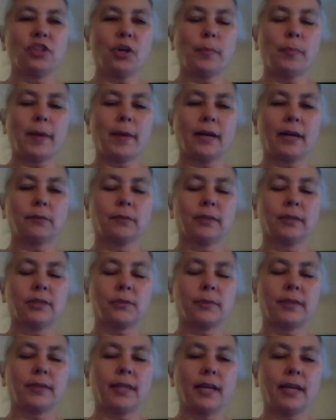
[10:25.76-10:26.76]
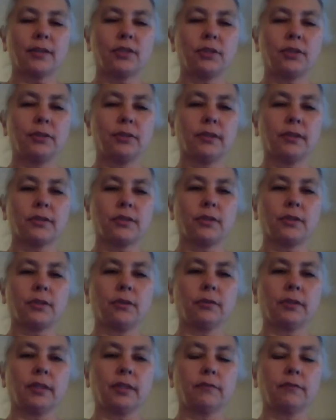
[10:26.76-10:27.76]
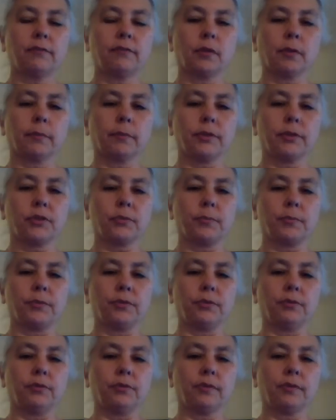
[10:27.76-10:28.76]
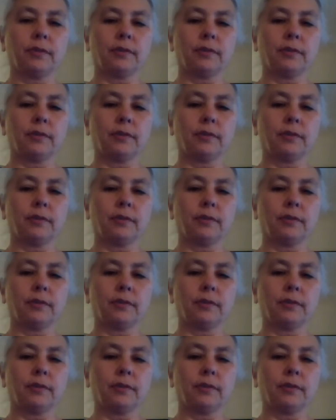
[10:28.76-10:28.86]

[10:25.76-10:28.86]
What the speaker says: backwards with that too, or is it only a forwards move?